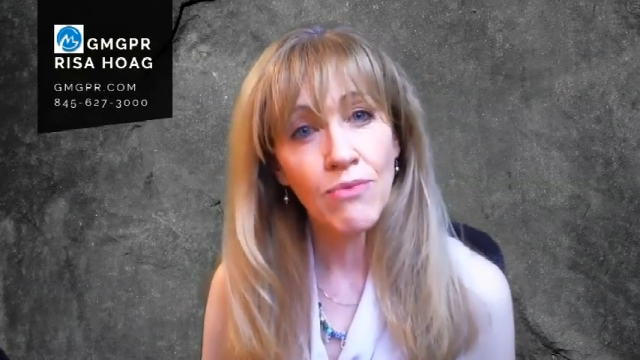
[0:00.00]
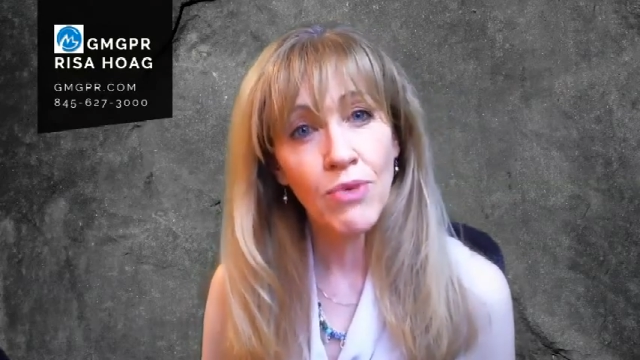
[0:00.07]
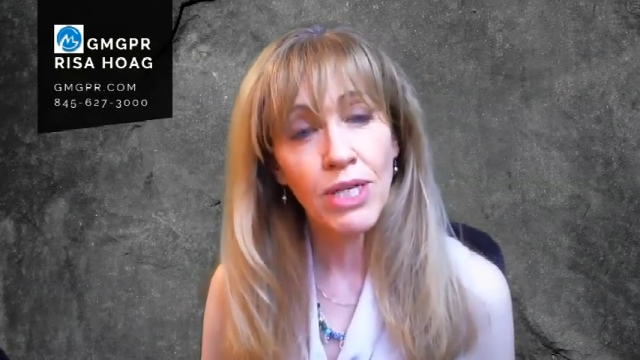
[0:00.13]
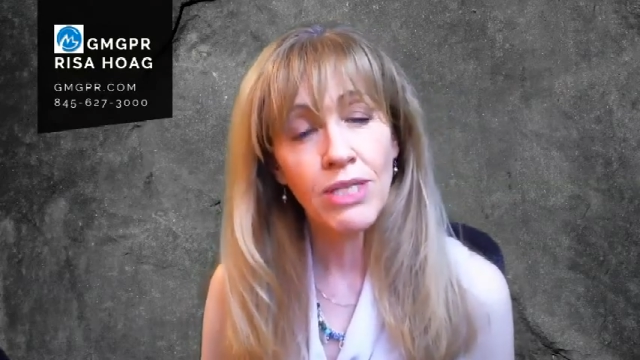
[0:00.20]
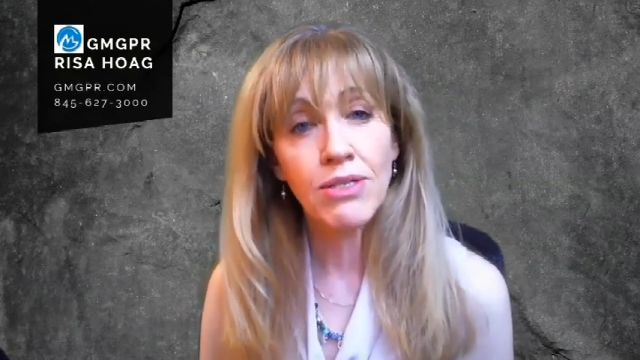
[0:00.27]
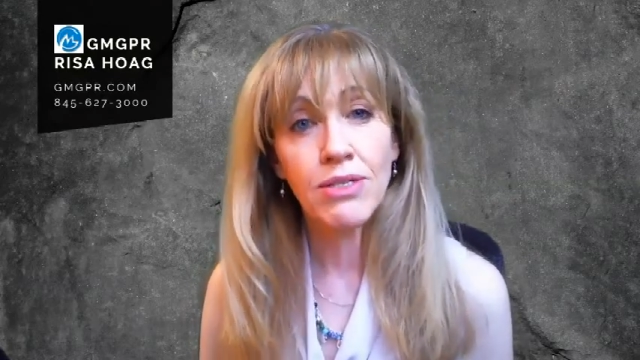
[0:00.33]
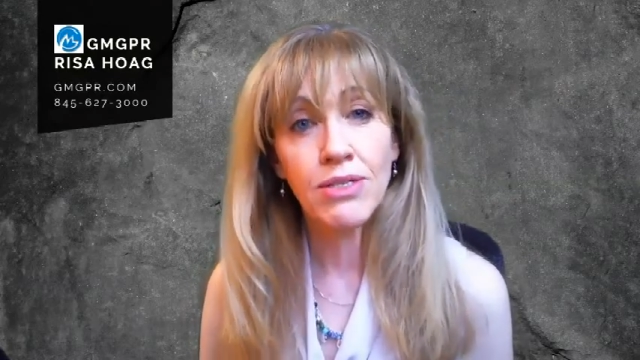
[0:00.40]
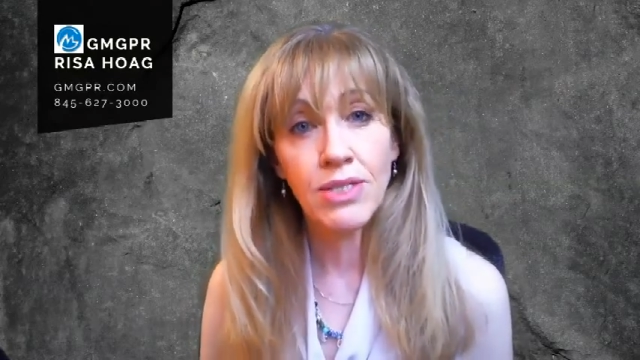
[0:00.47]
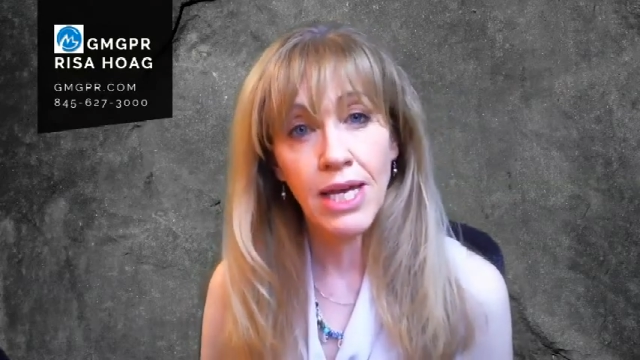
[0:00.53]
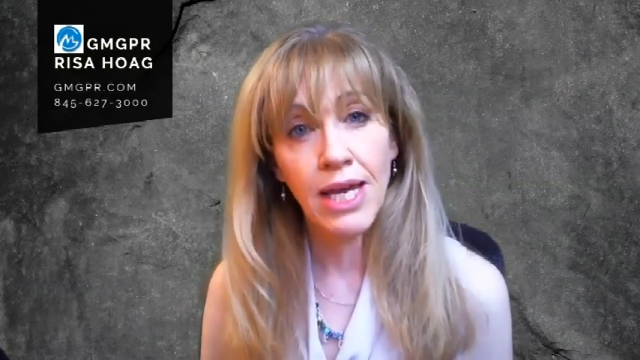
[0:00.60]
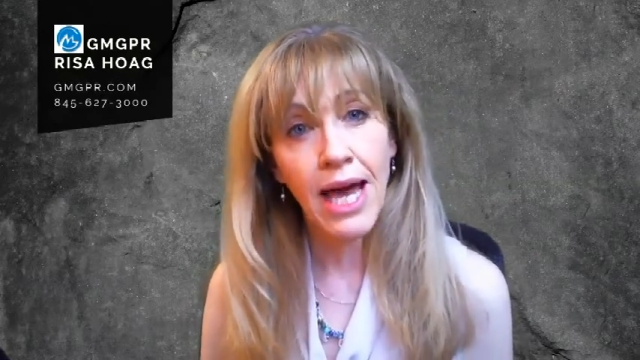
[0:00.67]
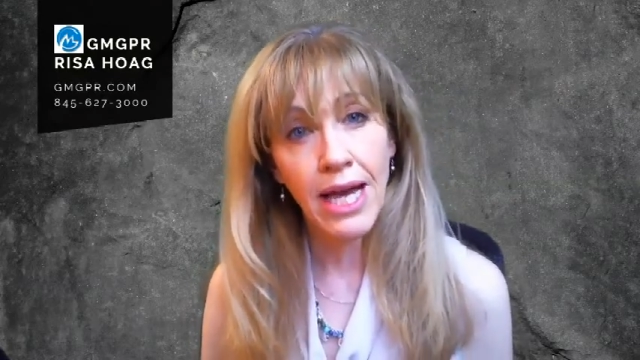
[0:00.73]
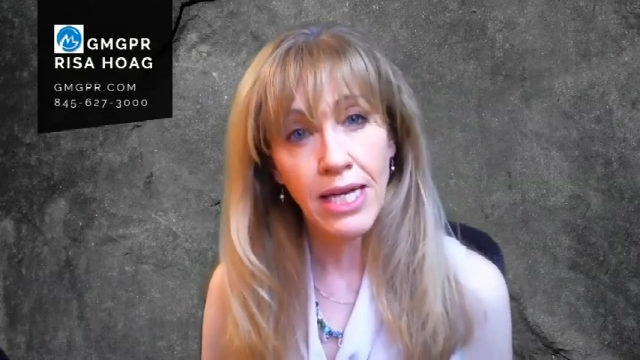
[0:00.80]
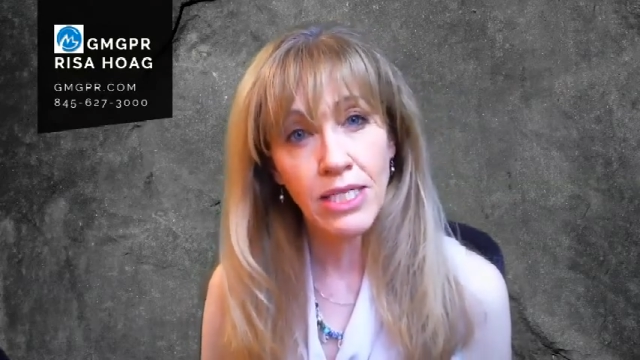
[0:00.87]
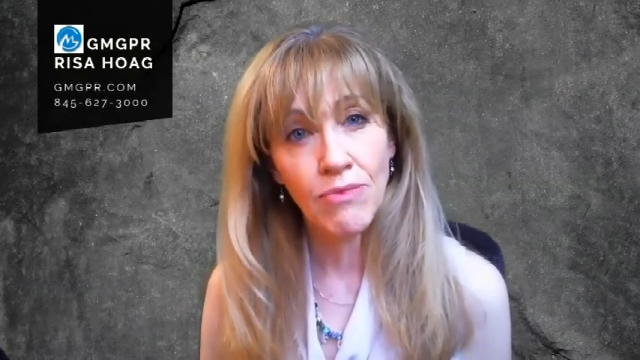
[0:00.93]
ways to stay
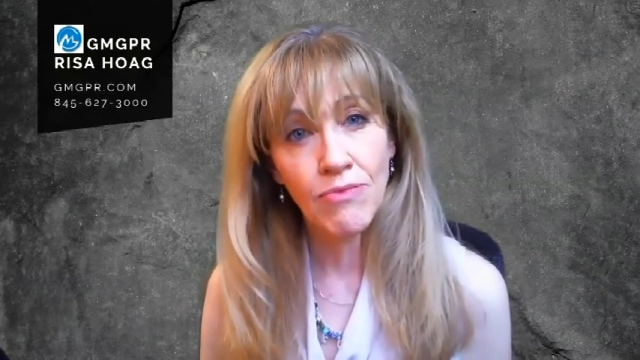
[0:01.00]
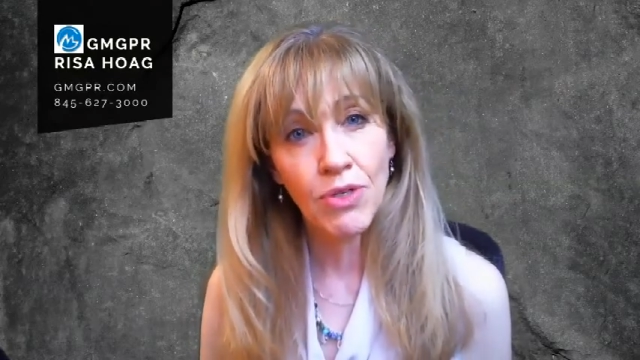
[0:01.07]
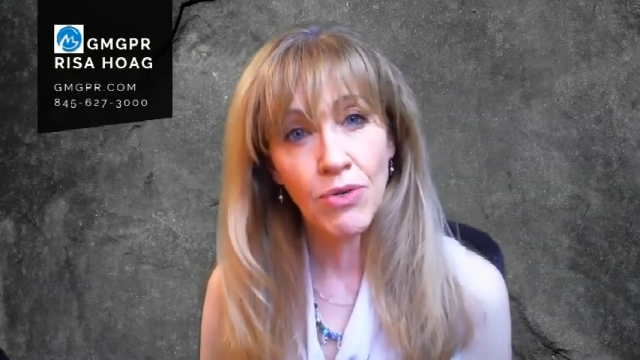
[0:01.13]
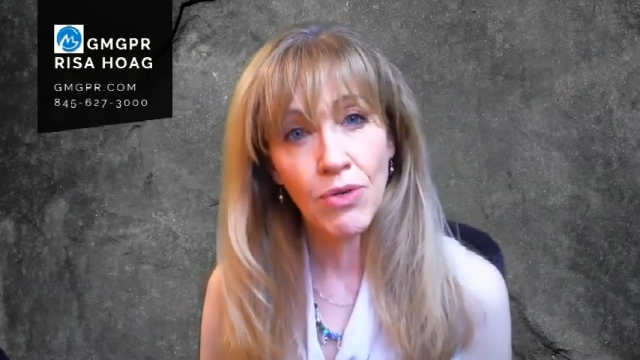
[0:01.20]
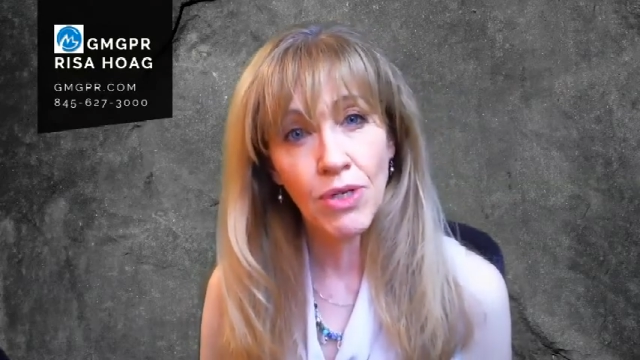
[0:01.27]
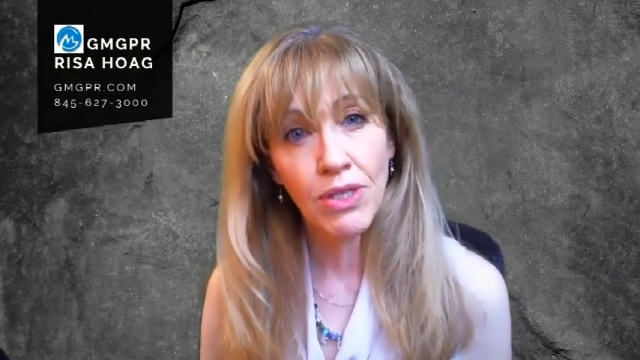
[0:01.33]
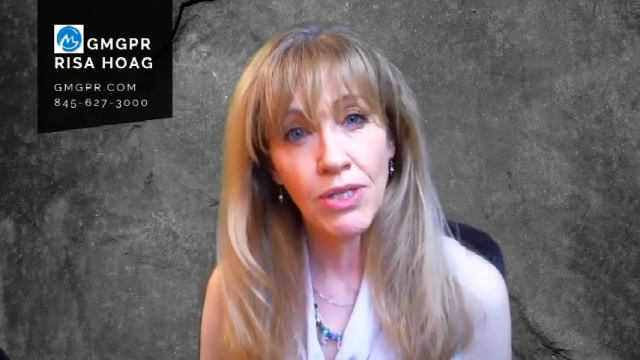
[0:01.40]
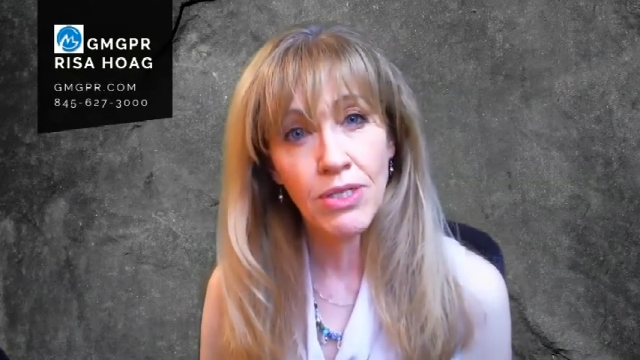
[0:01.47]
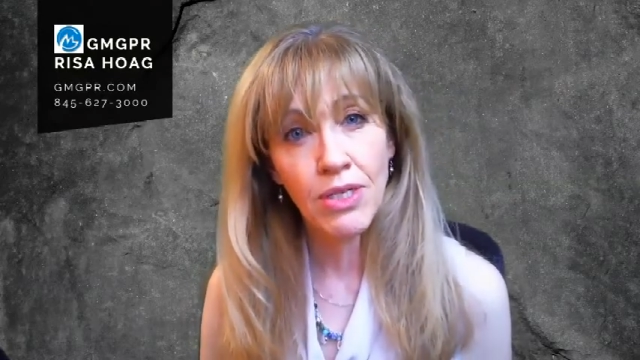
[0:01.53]
active during this